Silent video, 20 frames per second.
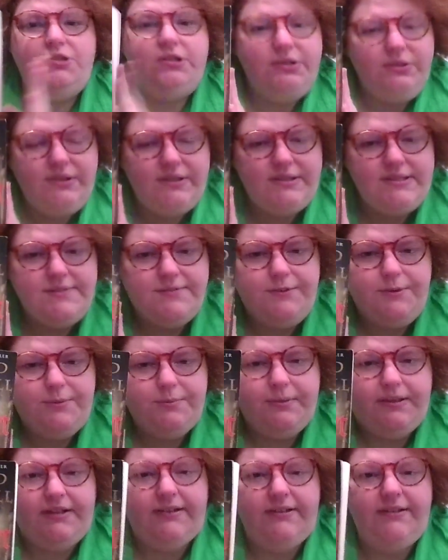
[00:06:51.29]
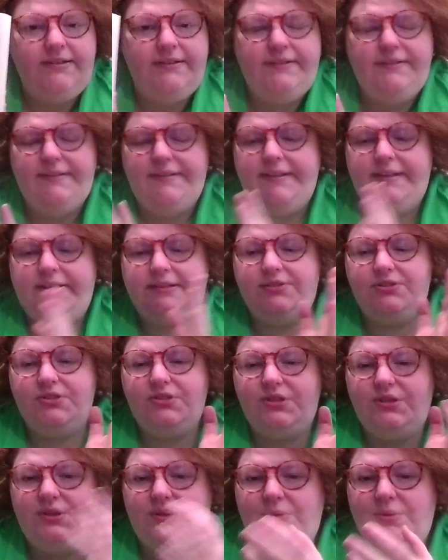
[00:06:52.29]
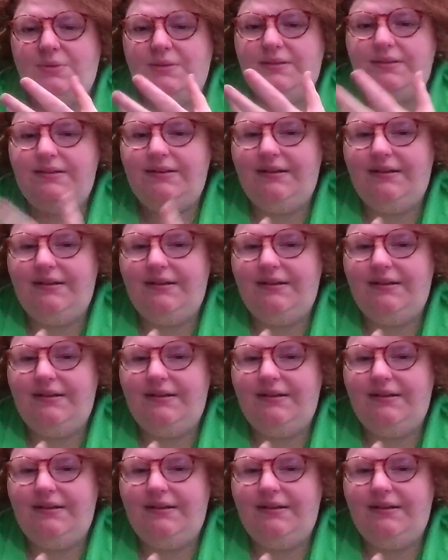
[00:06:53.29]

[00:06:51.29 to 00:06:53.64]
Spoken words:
do this for me. And so